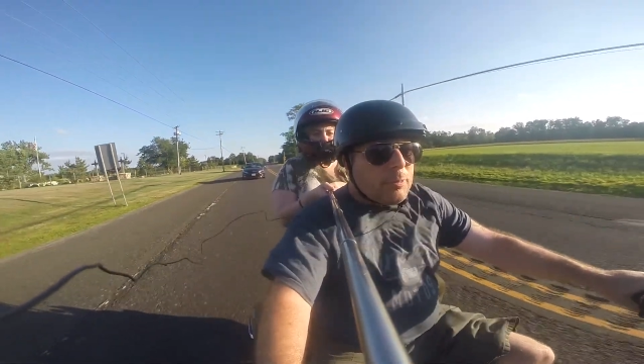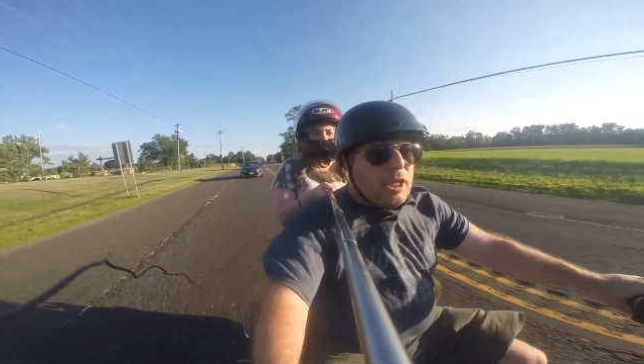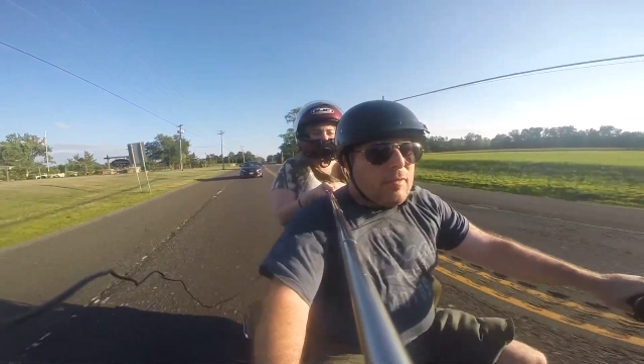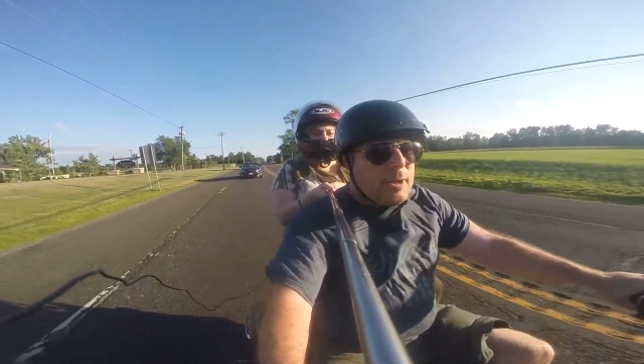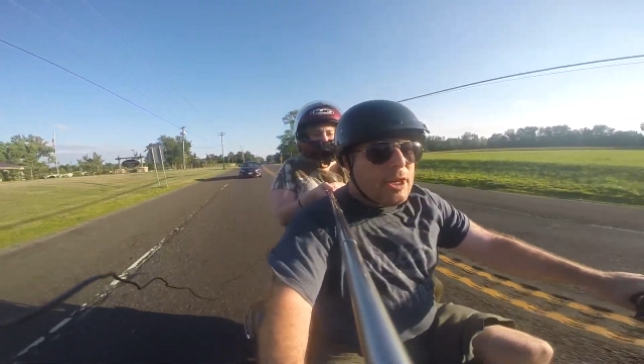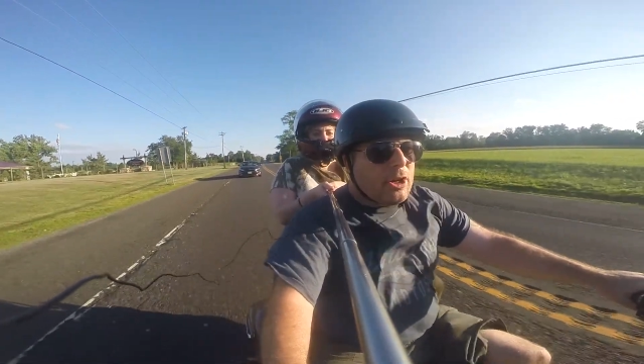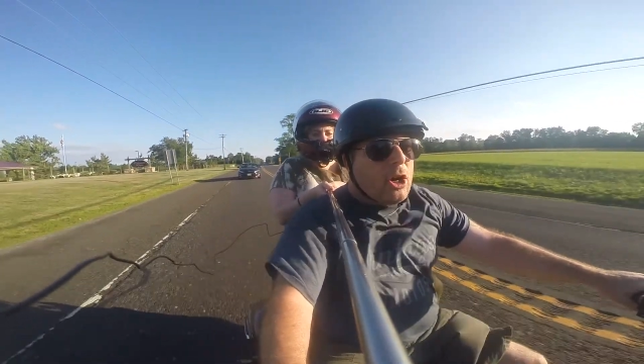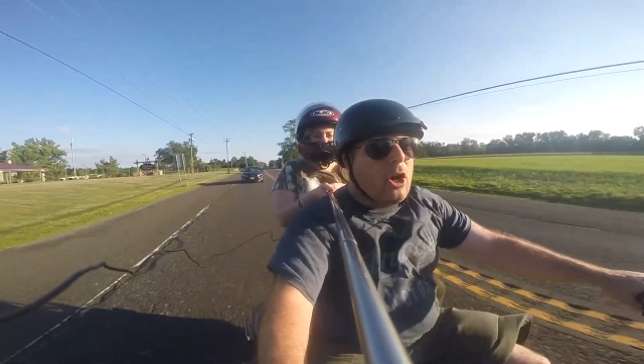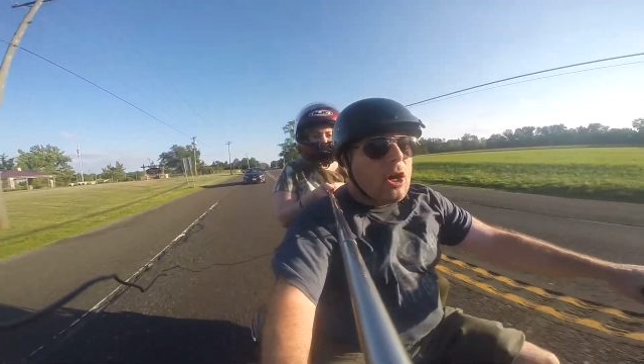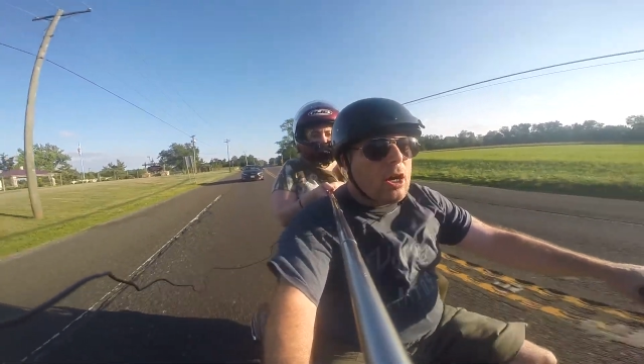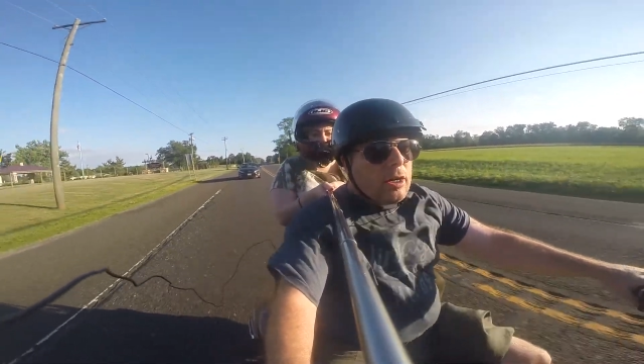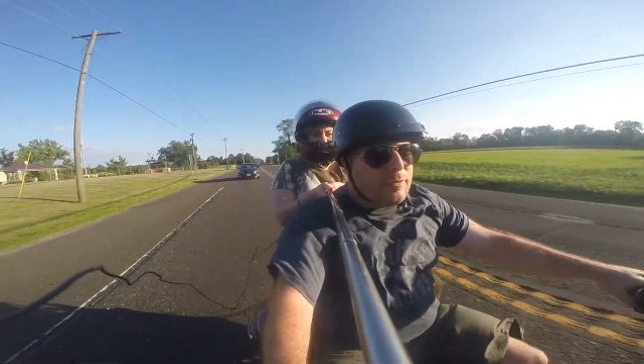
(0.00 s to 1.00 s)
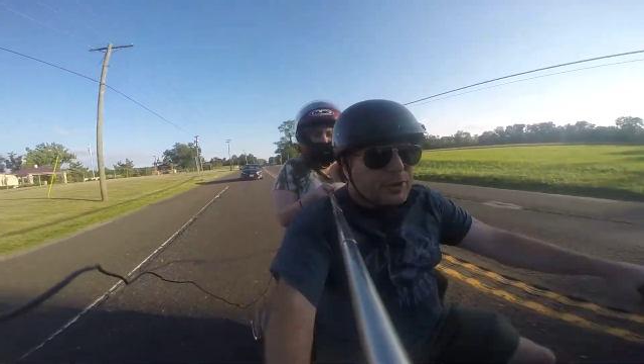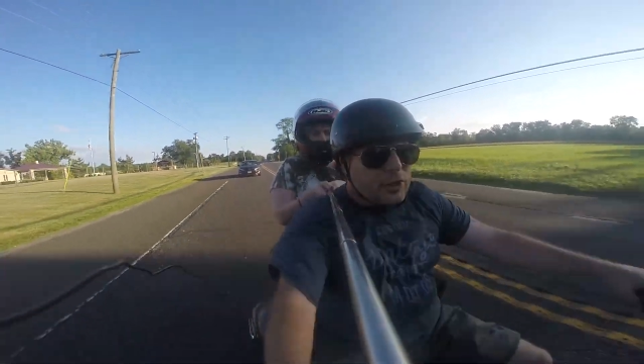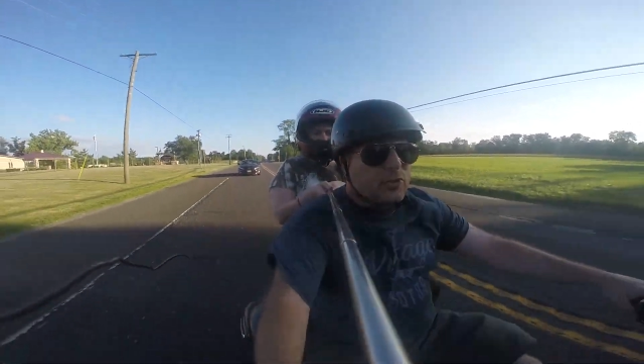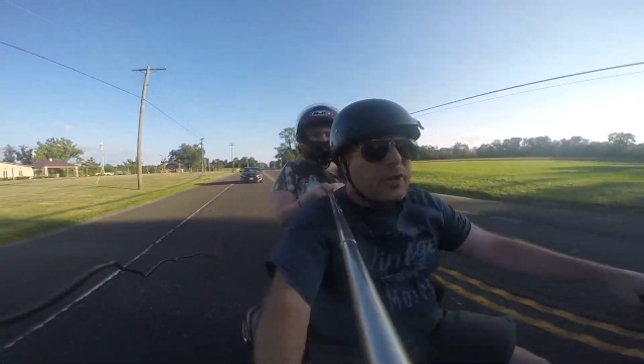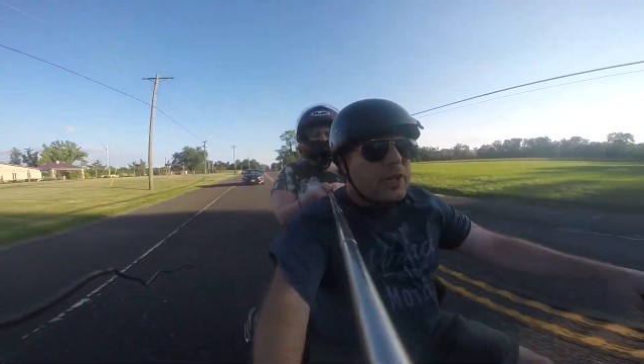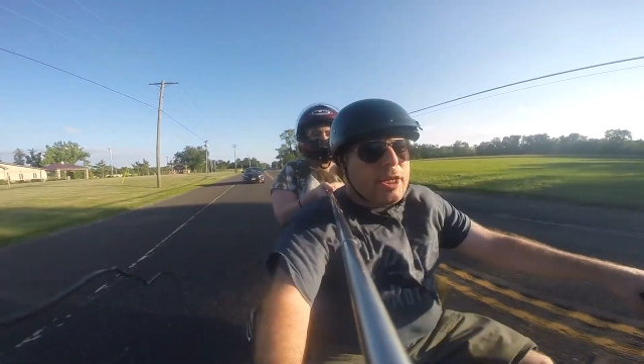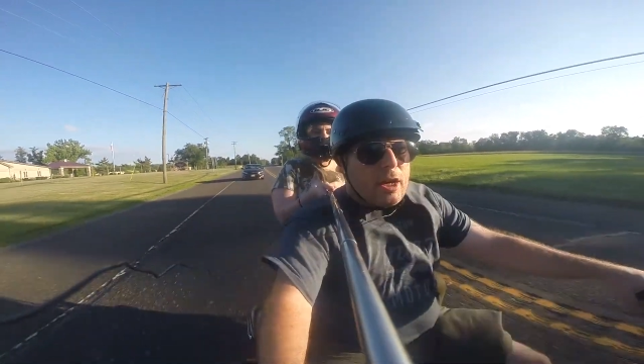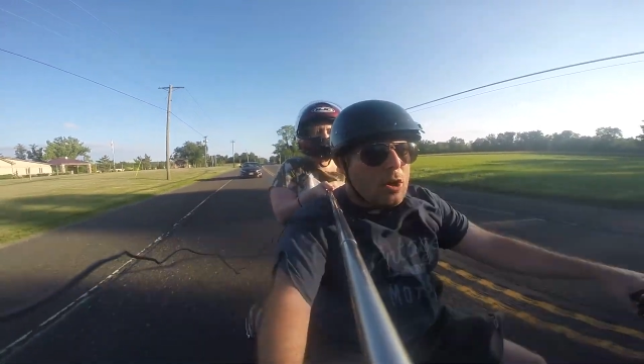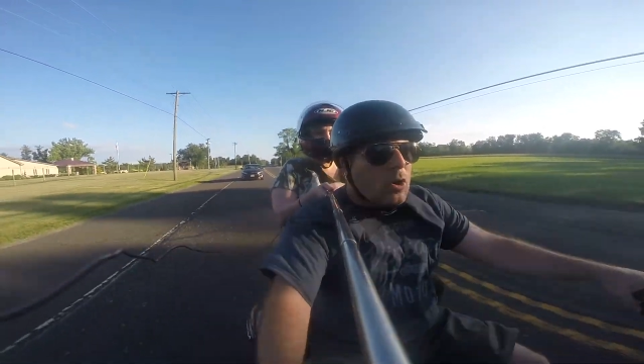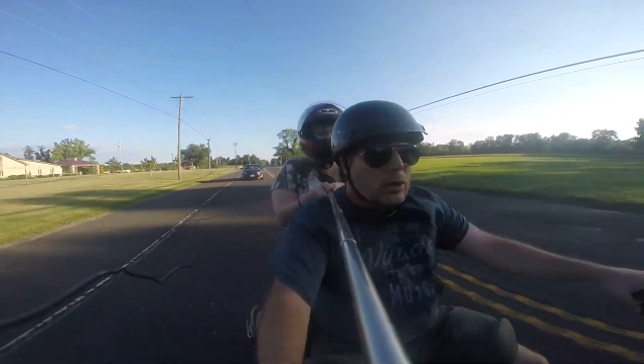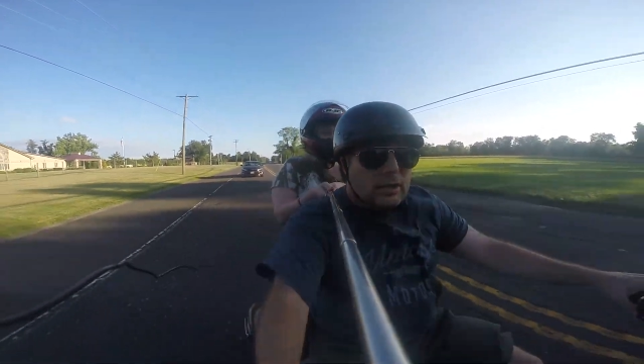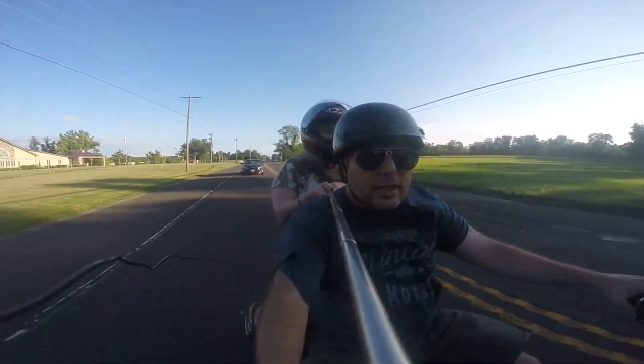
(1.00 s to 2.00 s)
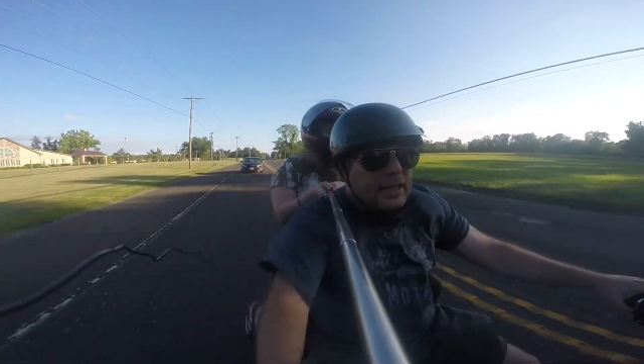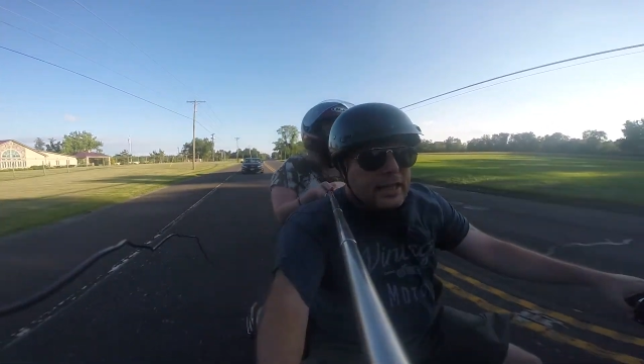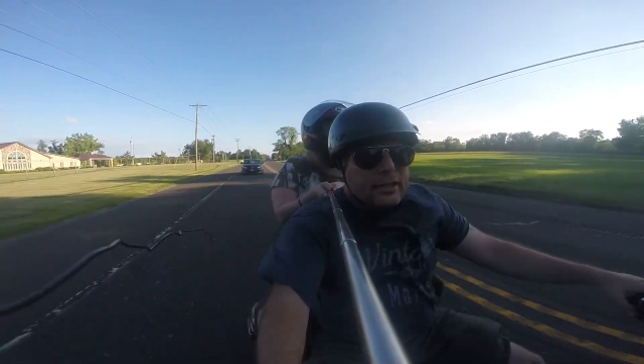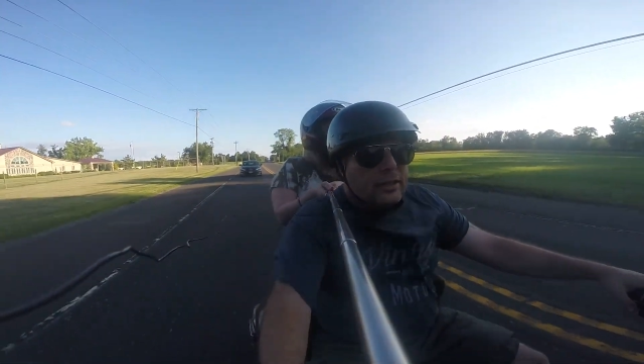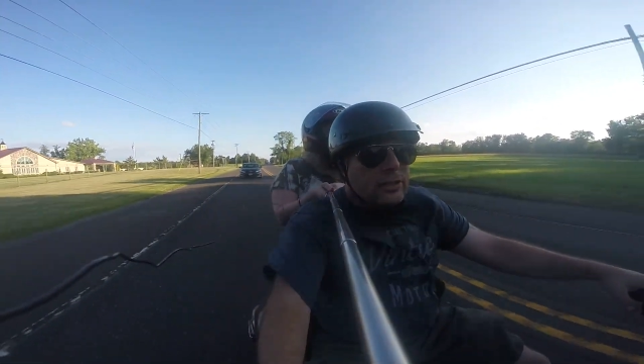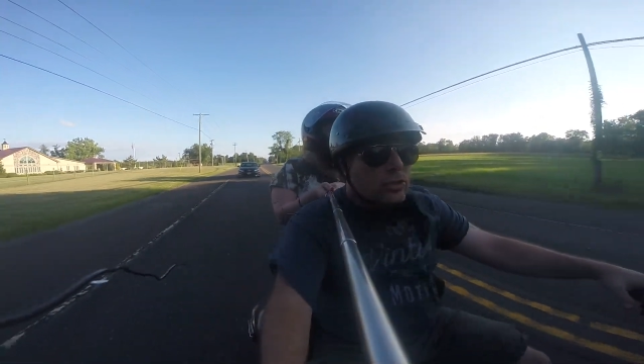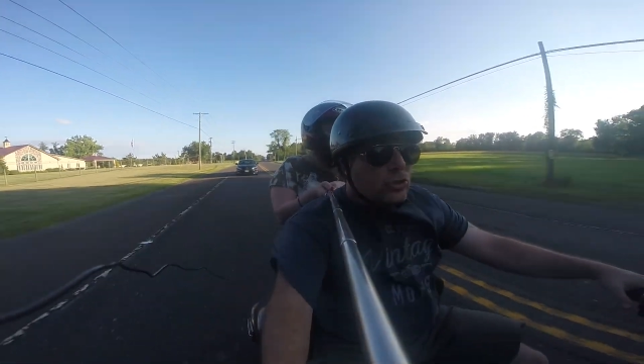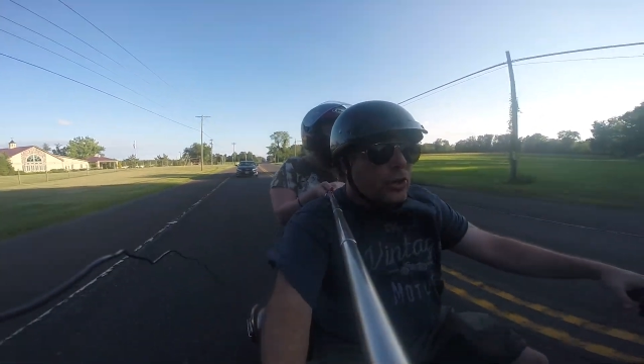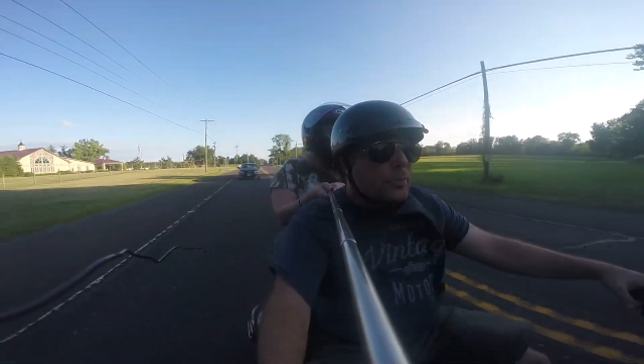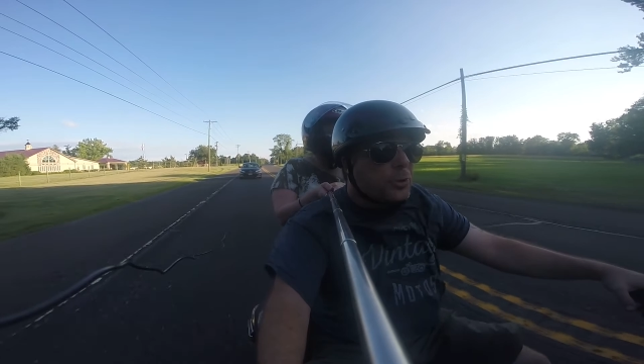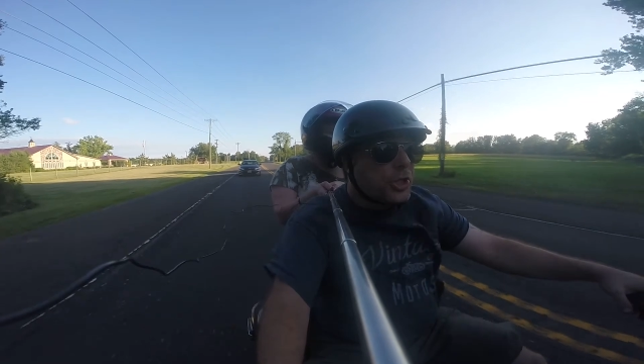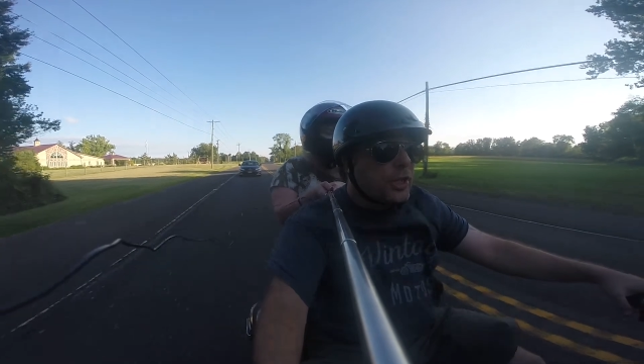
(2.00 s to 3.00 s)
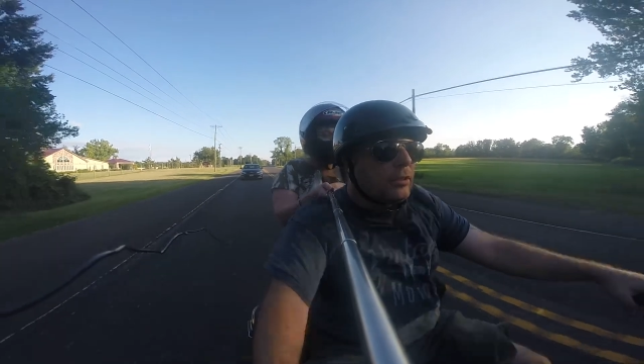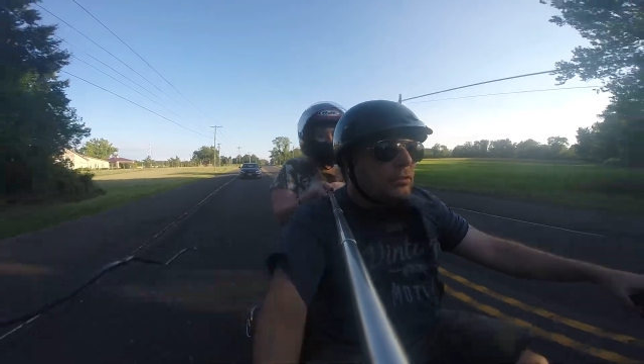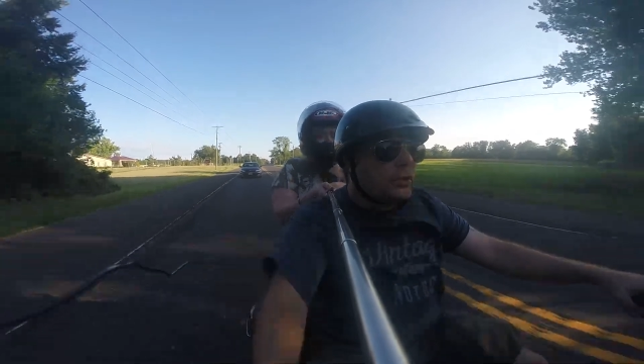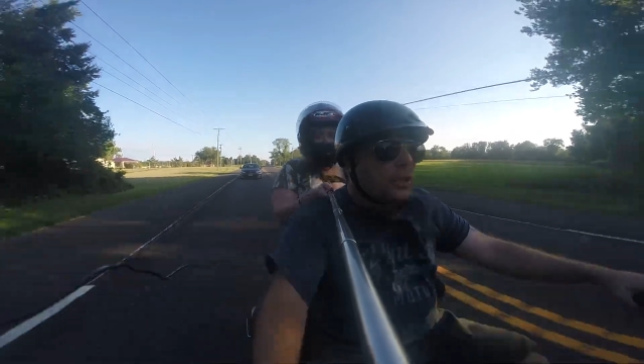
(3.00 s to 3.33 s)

give me a card of this video or link it in the description.